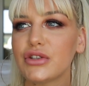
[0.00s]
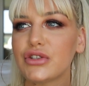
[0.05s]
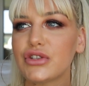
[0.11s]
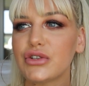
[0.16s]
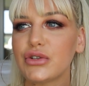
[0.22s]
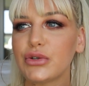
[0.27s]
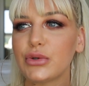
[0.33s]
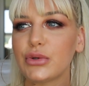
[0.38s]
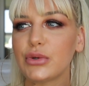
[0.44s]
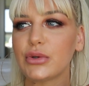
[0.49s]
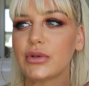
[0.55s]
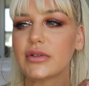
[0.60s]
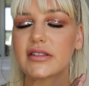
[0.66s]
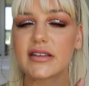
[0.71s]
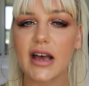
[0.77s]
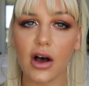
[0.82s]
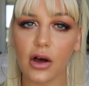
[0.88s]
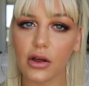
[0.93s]
to
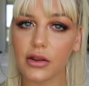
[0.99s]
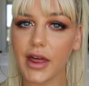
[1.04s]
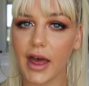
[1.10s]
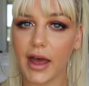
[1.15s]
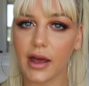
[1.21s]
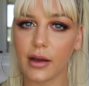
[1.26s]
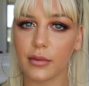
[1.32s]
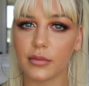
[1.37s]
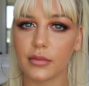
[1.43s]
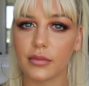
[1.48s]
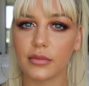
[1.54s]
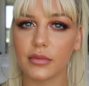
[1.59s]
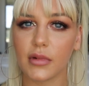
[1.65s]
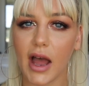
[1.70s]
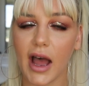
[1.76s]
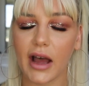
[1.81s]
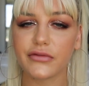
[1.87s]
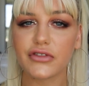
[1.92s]
tell them
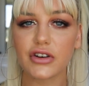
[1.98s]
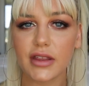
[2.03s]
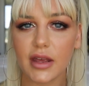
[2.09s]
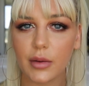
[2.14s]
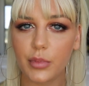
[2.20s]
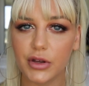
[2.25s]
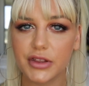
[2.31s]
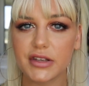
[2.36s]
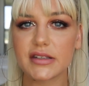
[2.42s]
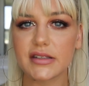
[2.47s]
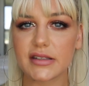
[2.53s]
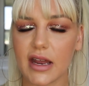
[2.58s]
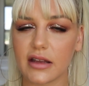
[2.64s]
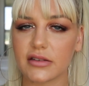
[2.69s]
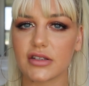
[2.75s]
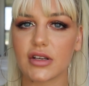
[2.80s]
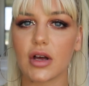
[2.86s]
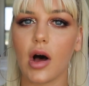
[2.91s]
after they put the
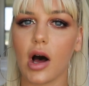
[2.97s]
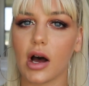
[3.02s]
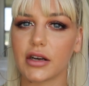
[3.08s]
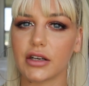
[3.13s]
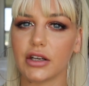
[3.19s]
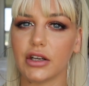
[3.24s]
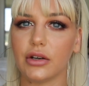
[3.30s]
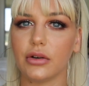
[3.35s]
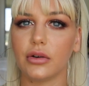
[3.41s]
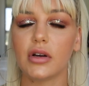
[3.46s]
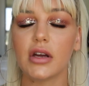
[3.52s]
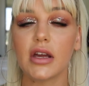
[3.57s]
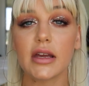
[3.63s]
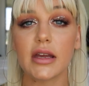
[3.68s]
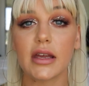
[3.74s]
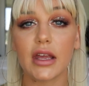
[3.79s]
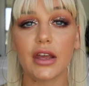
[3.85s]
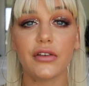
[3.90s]
stencil on you
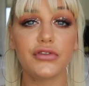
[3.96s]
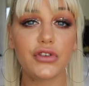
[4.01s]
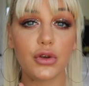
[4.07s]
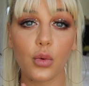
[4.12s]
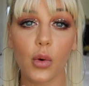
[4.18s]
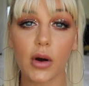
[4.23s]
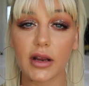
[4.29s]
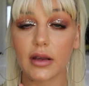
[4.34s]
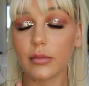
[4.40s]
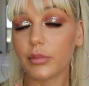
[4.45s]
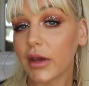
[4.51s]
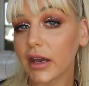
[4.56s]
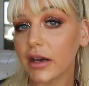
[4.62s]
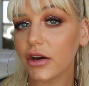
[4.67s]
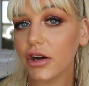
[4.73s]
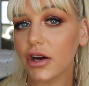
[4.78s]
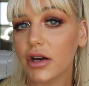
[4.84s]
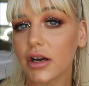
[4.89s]
if you want it
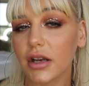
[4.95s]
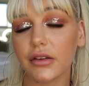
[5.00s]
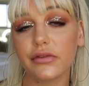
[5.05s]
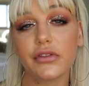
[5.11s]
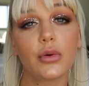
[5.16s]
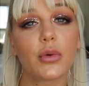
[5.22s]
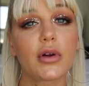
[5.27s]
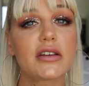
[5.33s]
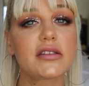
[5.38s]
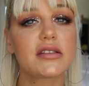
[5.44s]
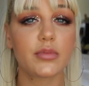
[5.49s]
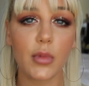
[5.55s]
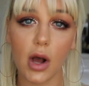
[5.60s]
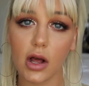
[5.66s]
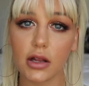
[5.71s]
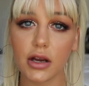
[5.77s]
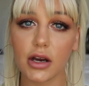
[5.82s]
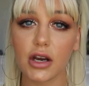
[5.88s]
bigger, if you want it
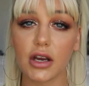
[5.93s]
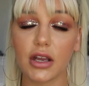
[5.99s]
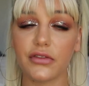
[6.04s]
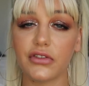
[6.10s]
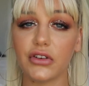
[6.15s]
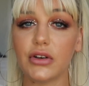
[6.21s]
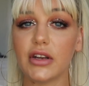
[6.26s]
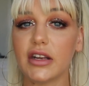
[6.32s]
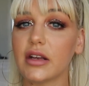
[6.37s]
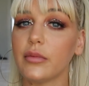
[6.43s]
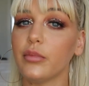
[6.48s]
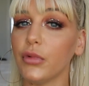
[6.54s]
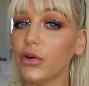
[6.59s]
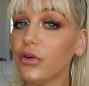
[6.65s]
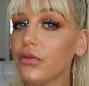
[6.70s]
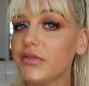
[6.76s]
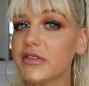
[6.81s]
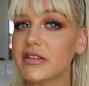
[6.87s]
smaller, if you need it
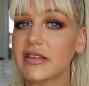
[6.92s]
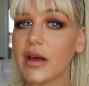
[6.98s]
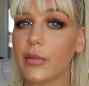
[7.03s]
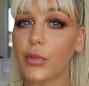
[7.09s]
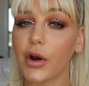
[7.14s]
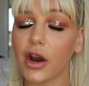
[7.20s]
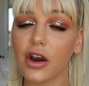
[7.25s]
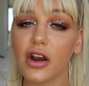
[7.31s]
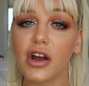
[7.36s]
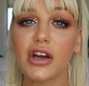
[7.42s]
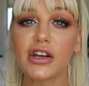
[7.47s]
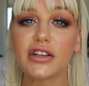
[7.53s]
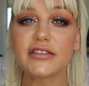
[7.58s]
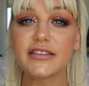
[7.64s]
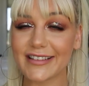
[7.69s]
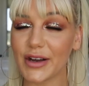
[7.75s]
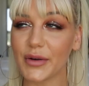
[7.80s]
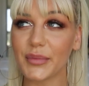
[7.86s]
moved somewhere.
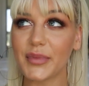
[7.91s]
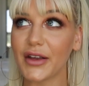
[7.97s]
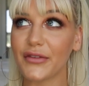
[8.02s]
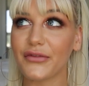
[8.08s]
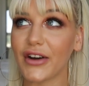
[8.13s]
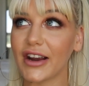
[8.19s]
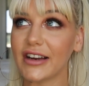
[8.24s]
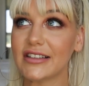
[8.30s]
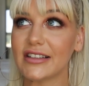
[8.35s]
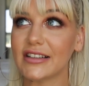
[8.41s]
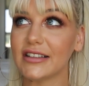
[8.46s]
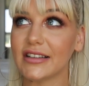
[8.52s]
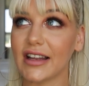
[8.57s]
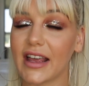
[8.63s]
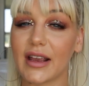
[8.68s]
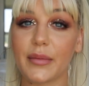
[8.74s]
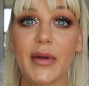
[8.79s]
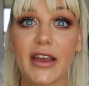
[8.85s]
Don't be afraid to
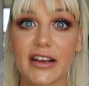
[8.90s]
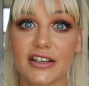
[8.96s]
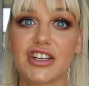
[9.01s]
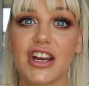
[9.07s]
like make